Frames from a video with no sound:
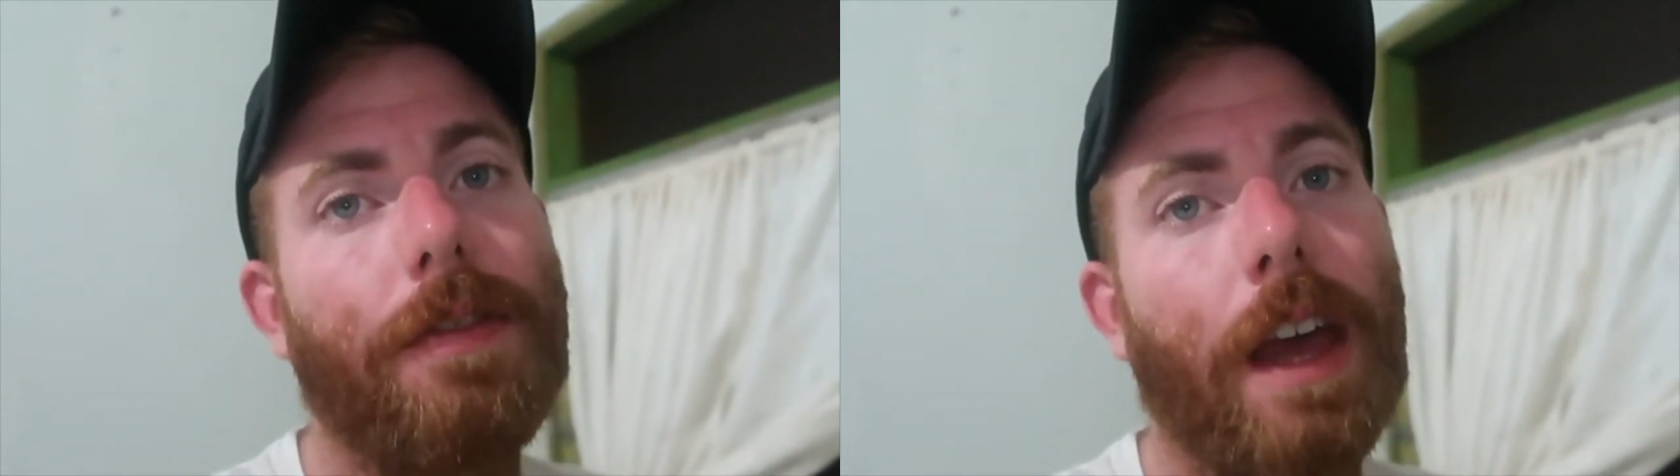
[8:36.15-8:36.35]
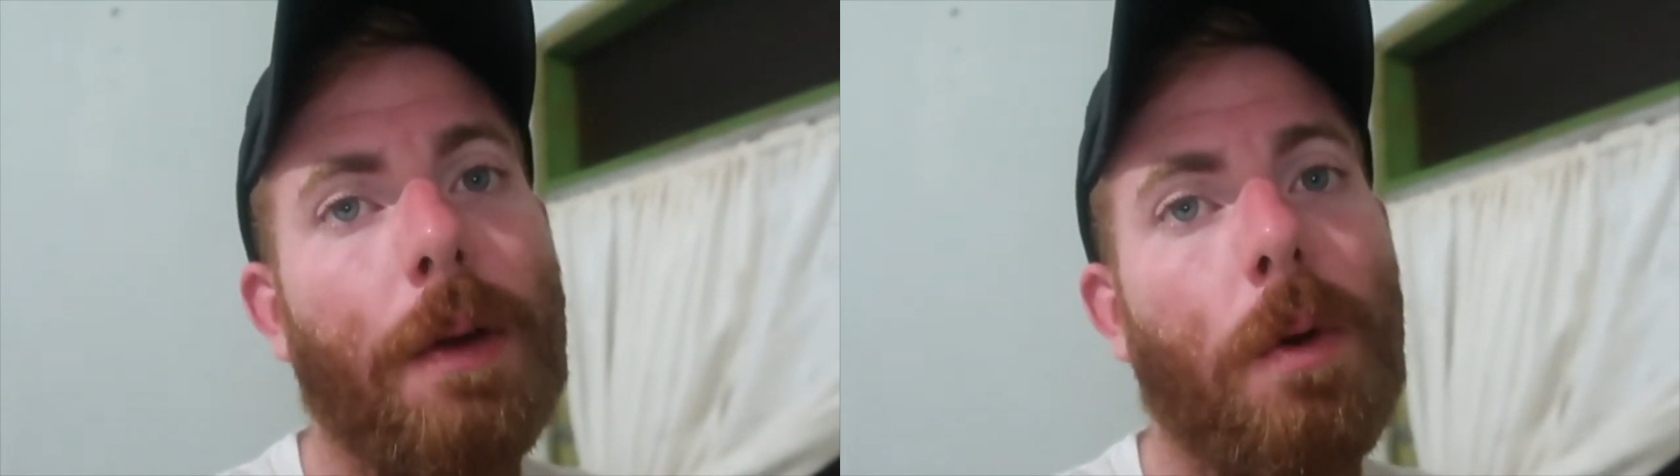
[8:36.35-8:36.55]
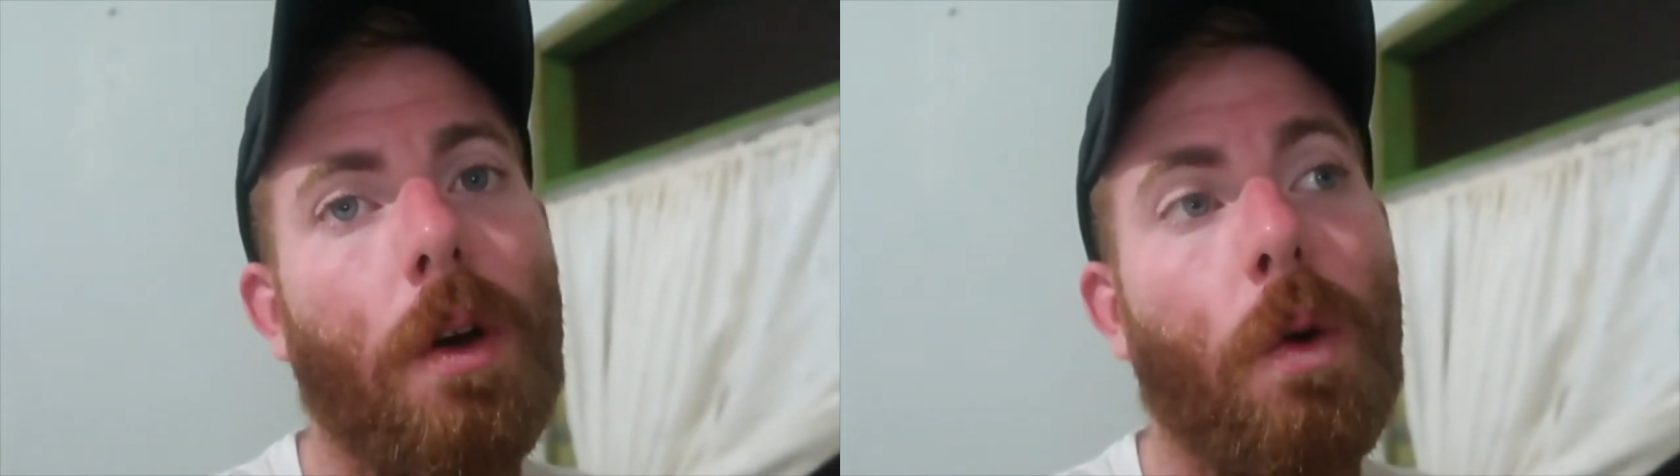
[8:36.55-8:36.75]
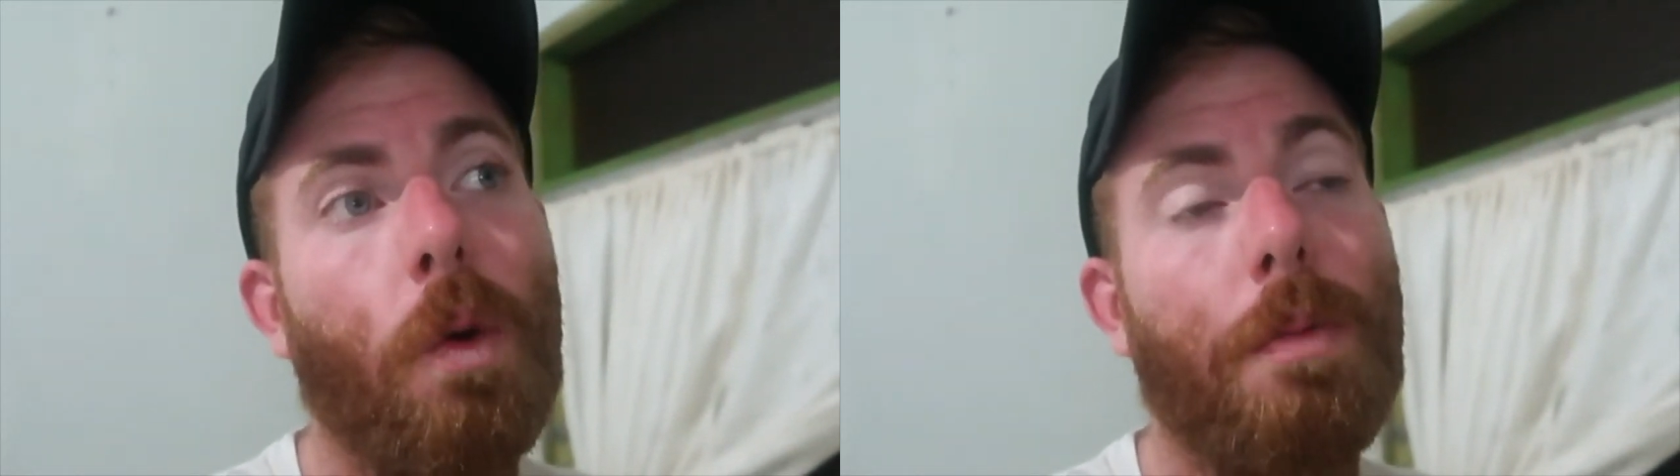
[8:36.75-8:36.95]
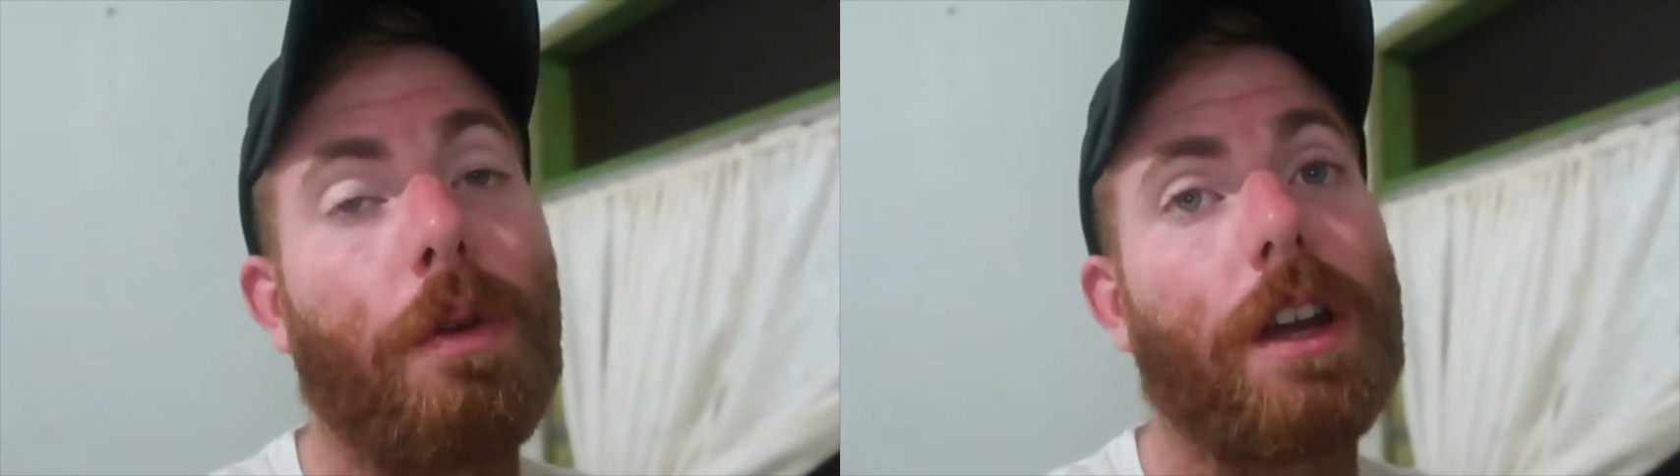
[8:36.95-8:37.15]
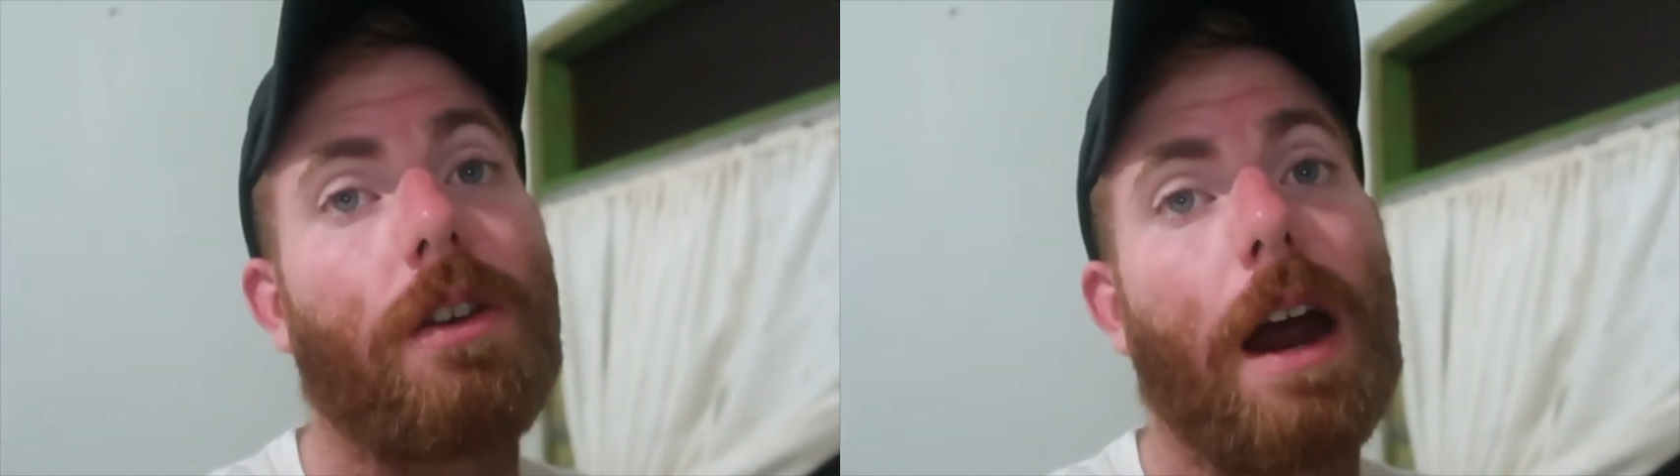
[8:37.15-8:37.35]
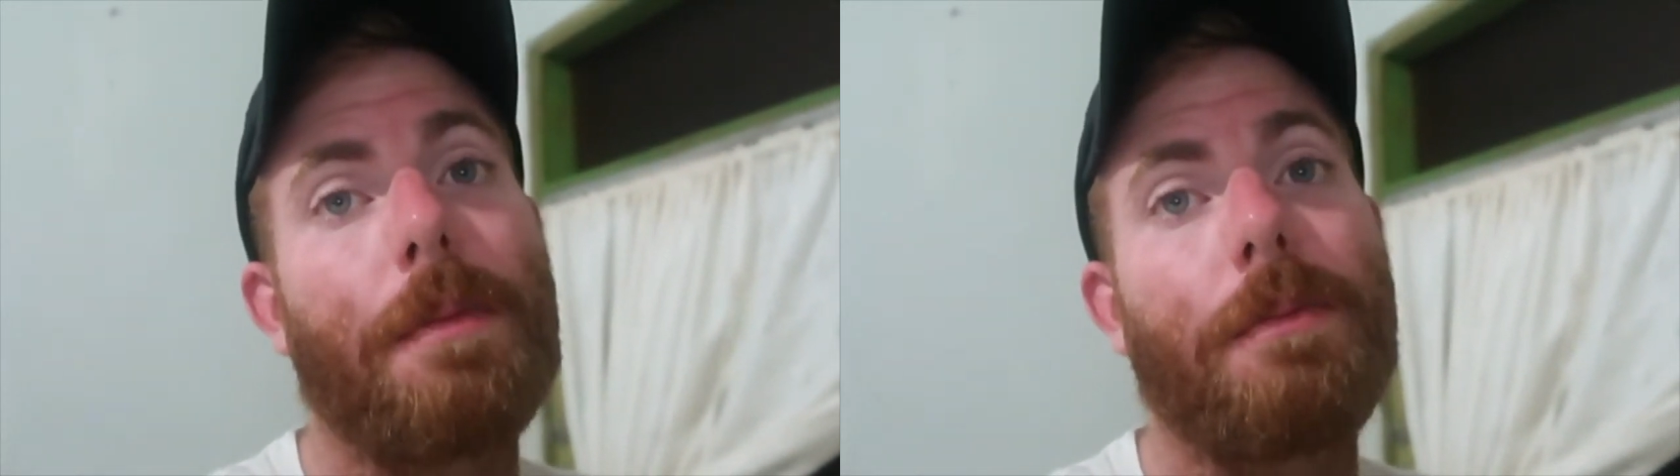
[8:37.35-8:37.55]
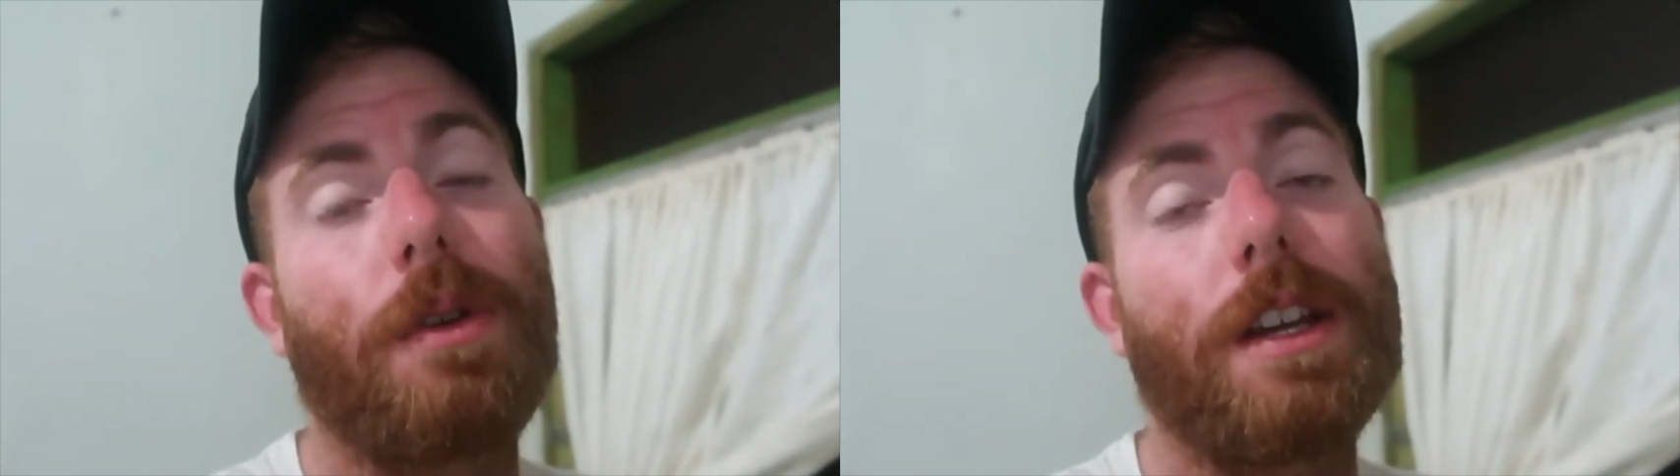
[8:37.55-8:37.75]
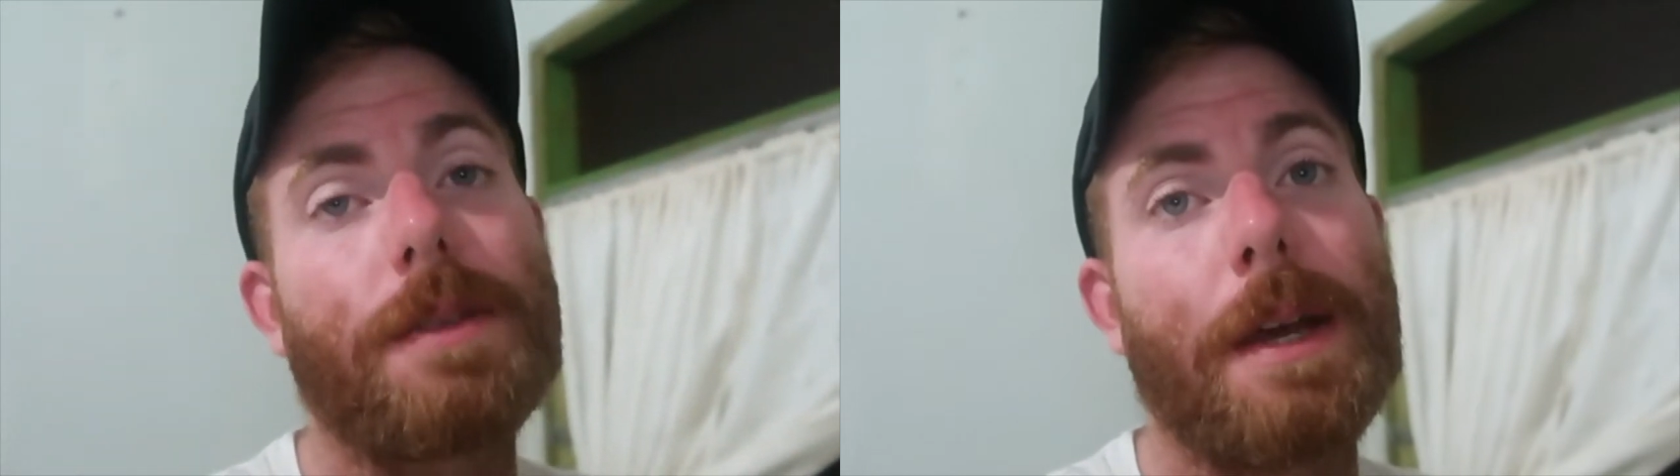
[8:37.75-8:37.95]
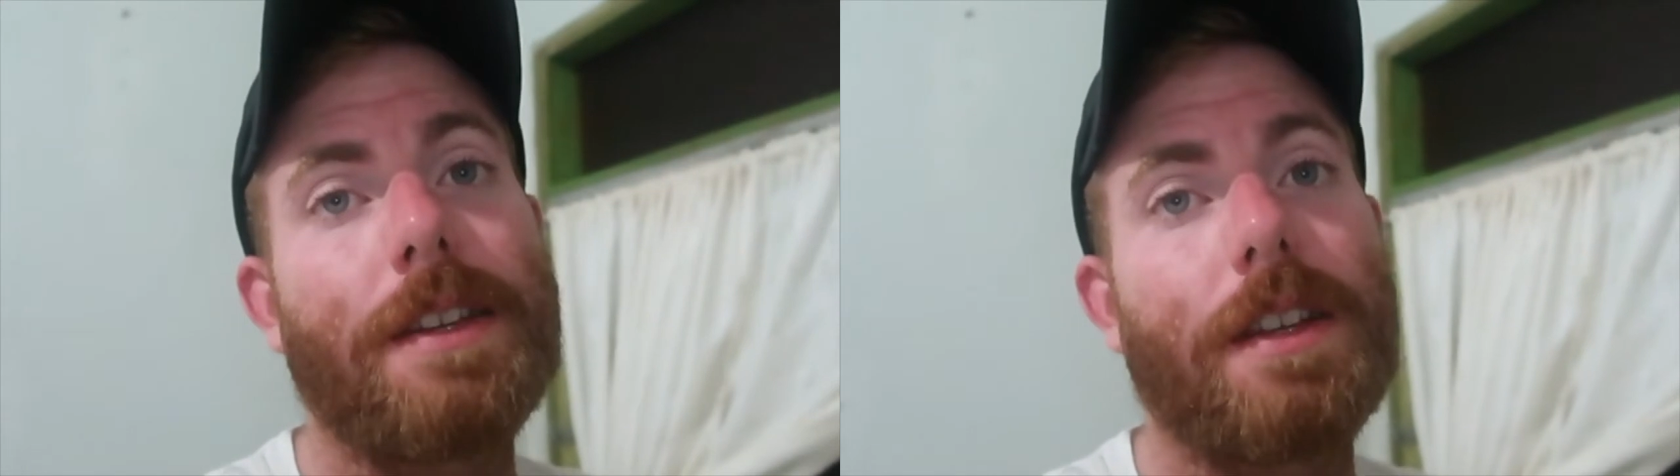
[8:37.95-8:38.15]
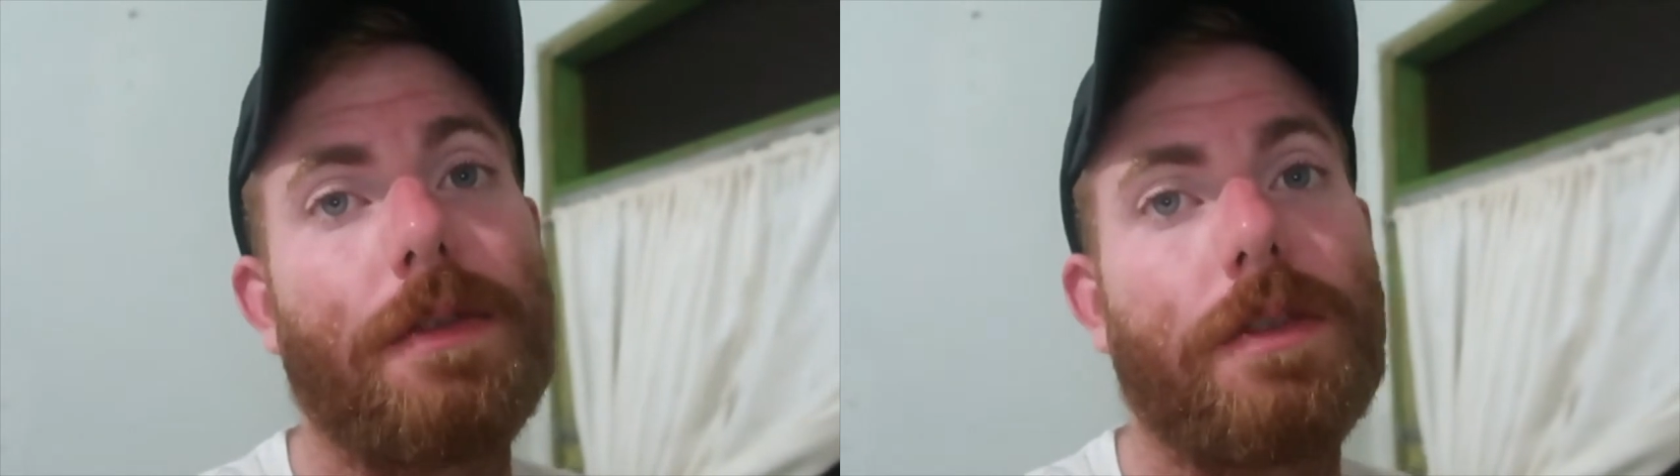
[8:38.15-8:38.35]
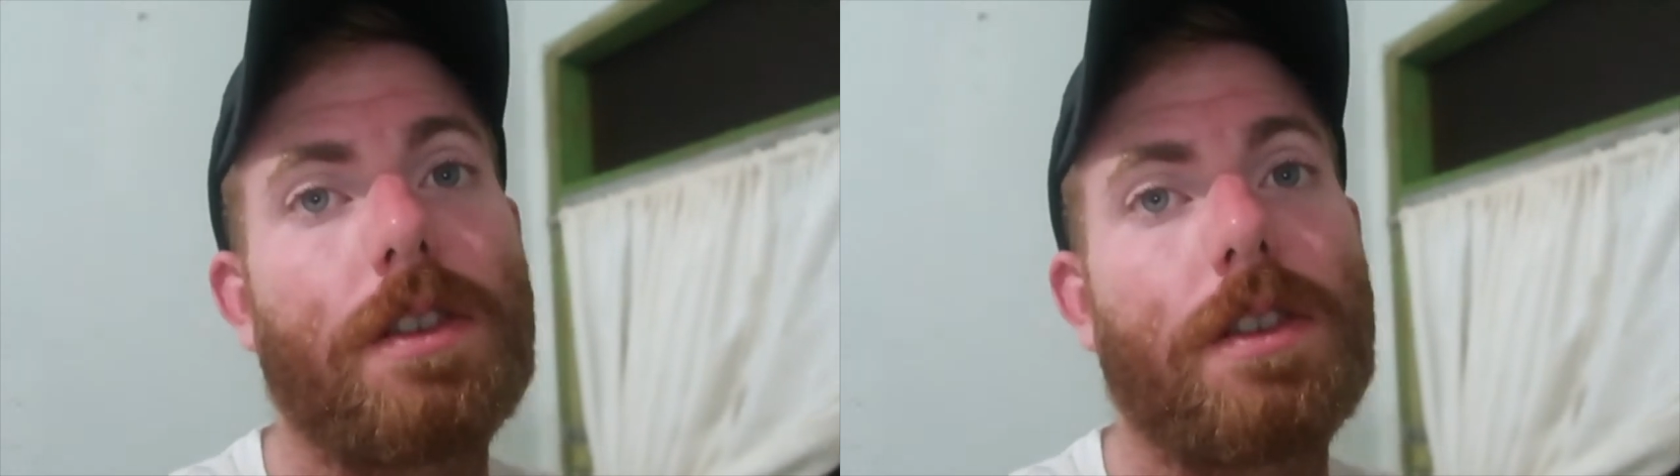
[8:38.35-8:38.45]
they were all pretty crap and pretty expensive.